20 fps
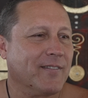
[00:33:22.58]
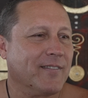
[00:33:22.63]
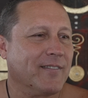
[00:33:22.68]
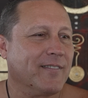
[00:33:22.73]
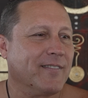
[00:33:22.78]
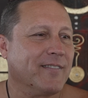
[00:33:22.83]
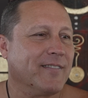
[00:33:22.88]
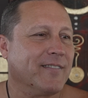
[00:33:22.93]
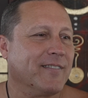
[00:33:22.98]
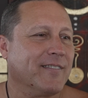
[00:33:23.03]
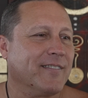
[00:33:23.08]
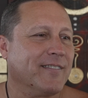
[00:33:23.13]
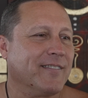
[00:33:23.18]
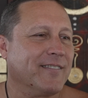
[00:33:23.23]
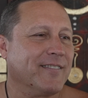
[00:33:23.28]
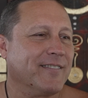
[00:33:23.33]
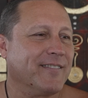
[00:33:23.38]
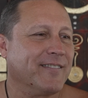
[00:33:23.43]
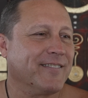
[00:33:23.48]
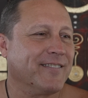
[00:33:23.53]

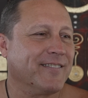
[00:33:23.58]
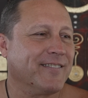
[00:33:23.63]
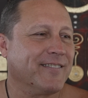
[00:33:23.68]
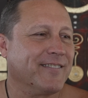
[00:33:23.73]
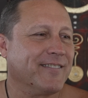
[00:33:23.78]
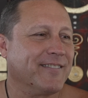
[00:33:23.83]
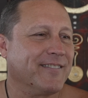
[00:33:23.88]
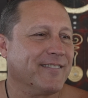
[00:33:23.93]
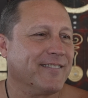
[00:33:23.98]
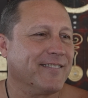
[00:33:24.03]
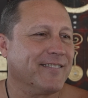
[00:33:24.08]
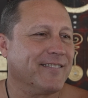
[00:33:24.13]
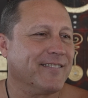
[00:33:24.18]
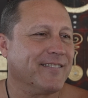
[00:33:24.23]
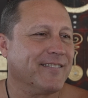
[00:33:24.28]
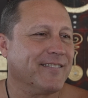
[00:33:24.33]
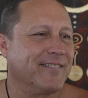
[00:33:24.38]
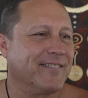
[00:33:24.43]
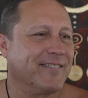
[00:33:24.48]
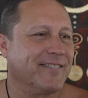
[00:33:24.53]

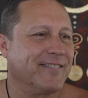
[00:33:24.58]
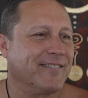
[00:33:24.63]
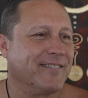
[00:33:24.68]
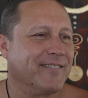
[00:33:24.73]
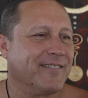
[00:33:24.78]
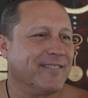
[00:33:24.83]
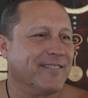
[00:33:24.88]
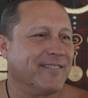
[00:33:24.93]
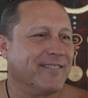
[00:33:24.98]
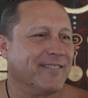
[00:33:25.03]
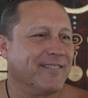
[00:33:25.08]
(not speaking)